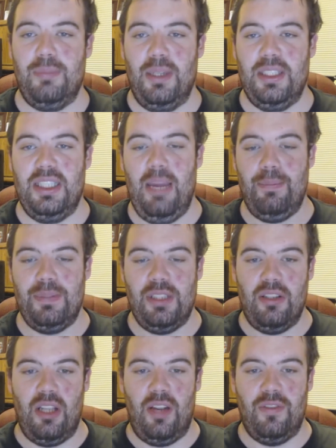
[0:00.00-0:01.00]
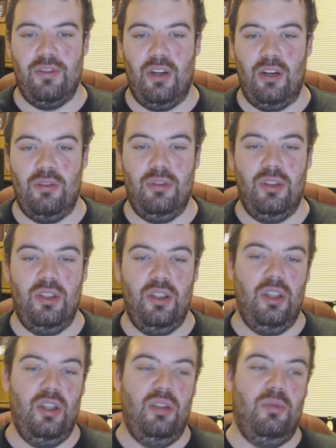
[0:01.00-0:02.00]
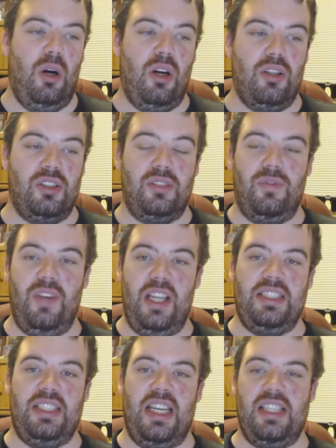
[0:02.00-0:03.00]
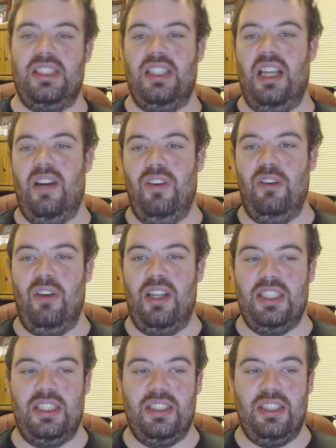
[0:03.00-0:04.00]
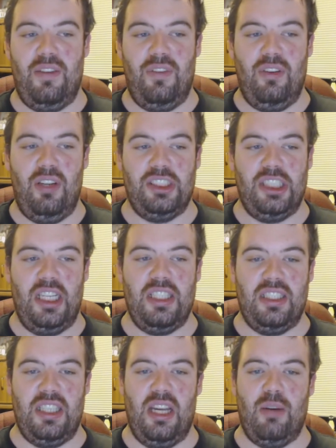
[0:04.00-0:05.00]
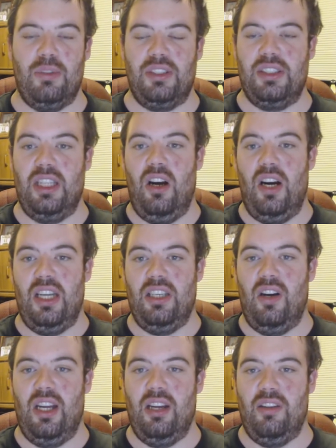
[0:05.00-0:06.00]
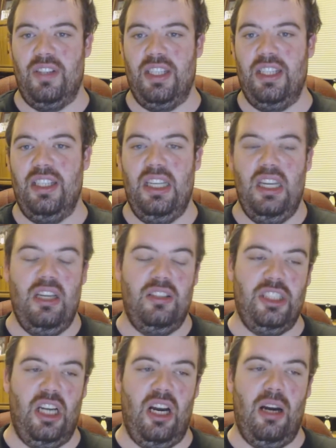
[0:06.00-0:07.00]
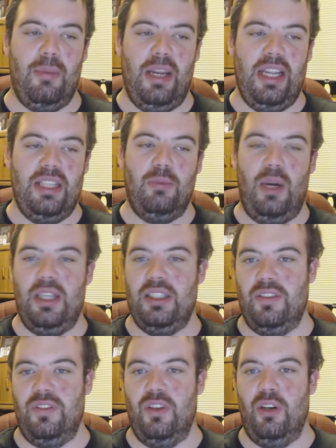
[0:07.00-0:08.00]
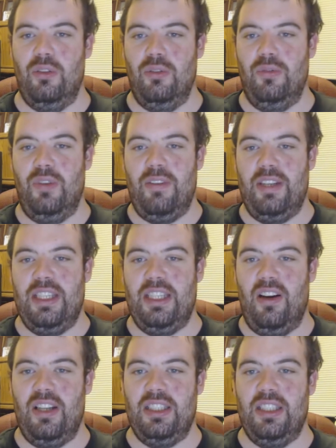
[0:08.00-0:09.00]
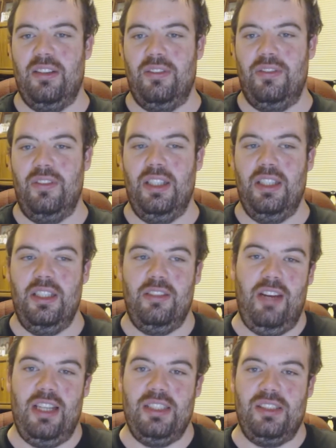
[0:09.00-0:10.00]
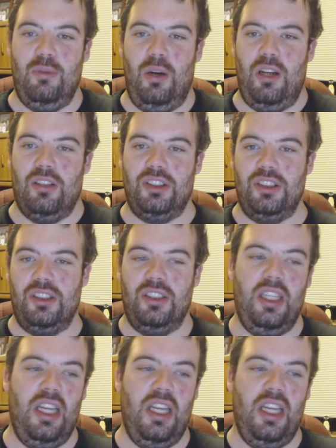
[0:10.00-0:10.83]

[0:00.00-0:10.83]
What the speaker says: But the episode overall was fairly decent. I felt like Jane Cannell was the highlight of it. Charming, wonderful, very kind of great to watch.